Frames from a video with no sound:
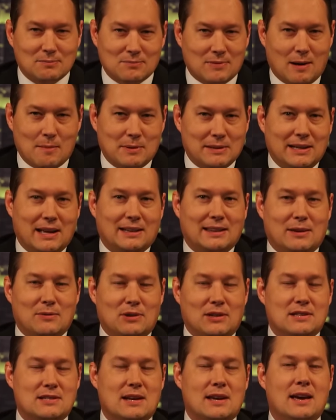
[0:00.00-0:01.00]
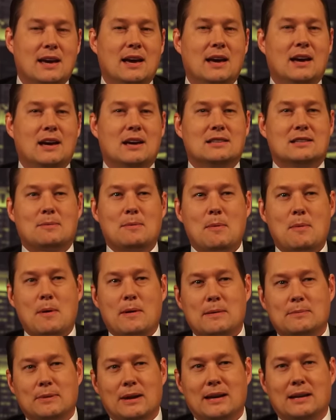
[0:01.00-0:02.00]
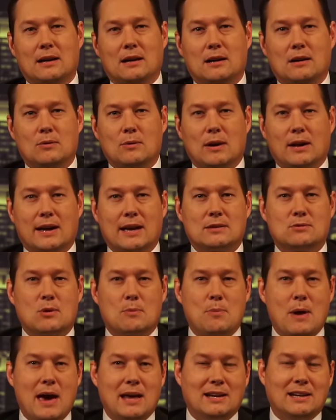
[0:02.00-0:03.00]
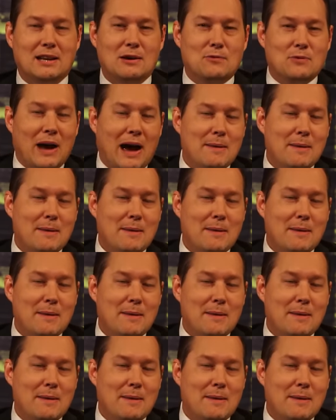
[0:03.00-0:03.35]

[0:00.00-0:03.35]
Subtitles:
Probably not that realistic. Some people complain, oh, well, it gets repetitive.